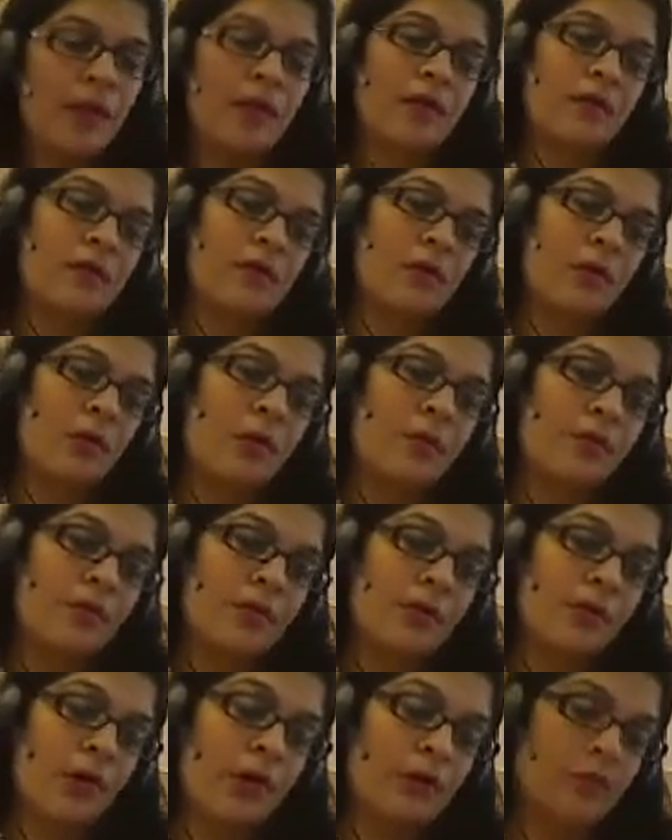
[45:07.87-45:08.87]
on
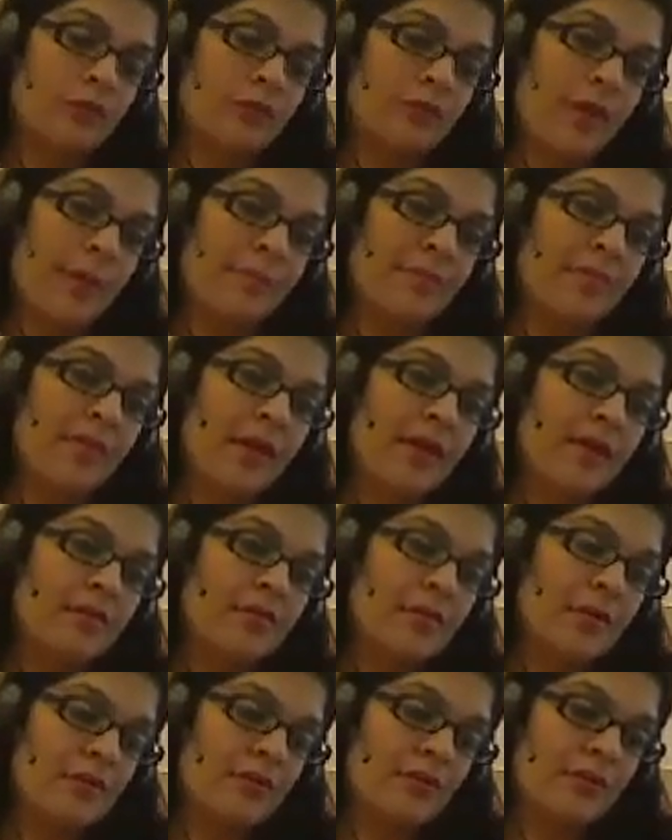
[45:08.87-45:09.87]
the college
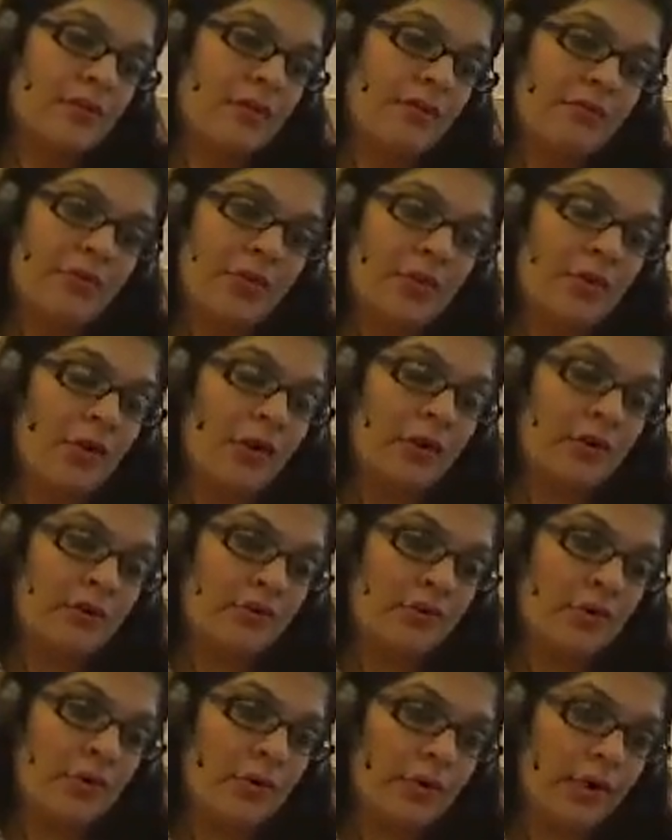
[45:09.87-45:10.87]
websites on each and every
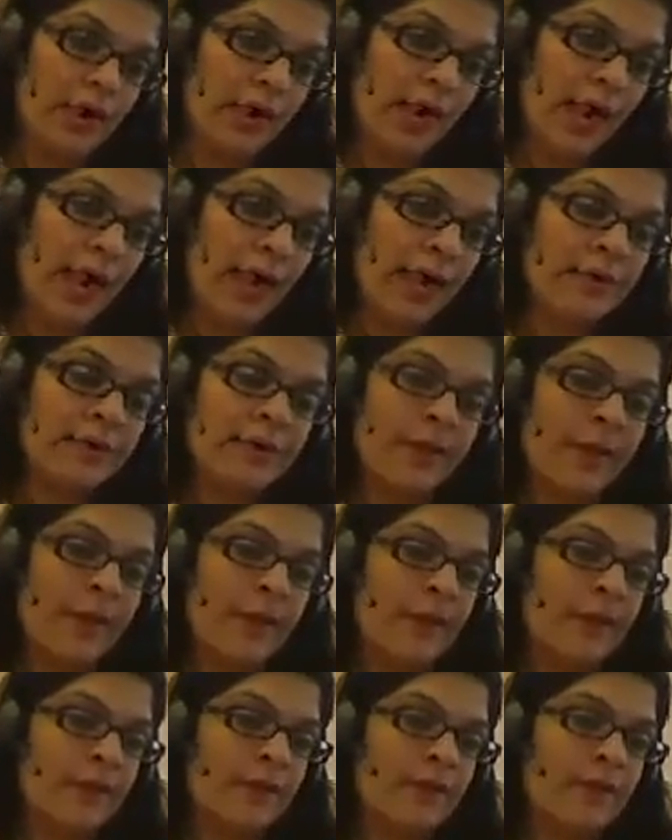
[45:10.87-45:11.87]
college you're looking at,
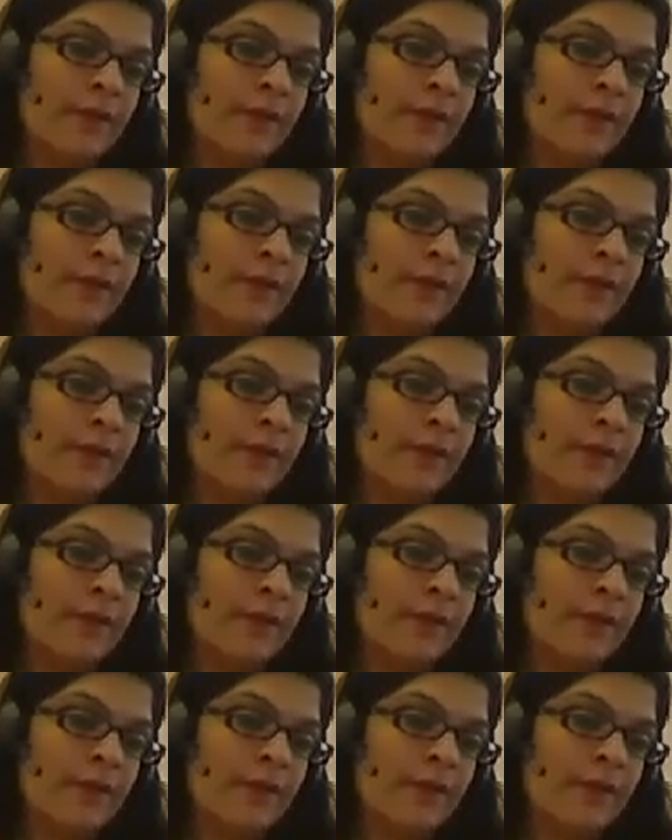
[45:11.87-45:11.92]
and